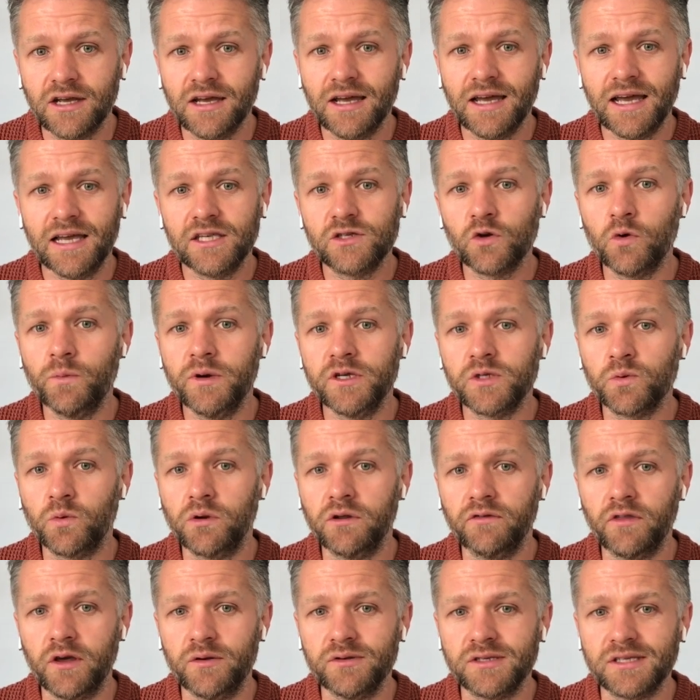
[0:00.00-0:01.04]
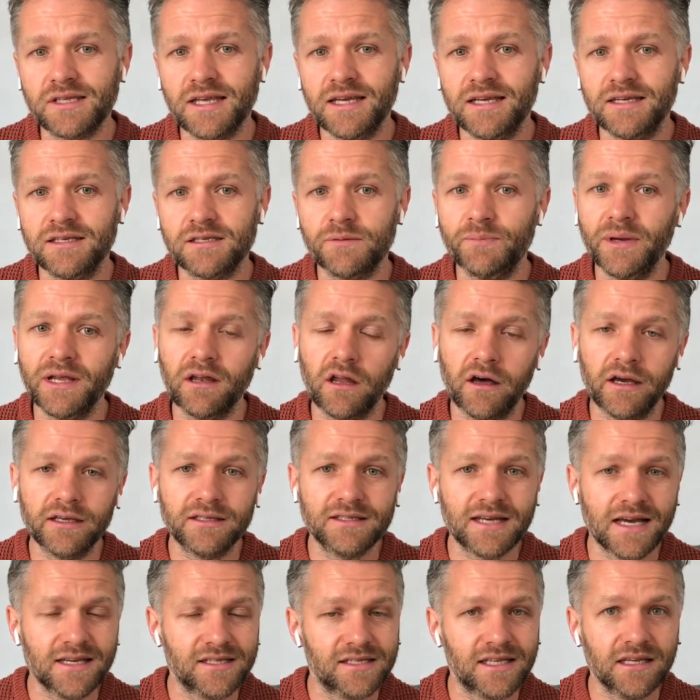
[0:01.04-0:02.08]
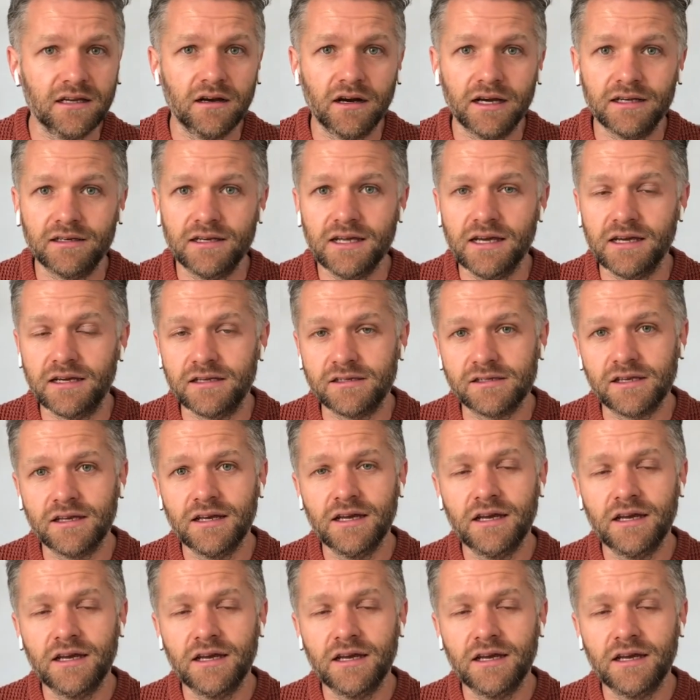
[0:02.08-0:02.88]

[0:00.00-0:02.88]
It's almost one of those things, a bit like testing ideas,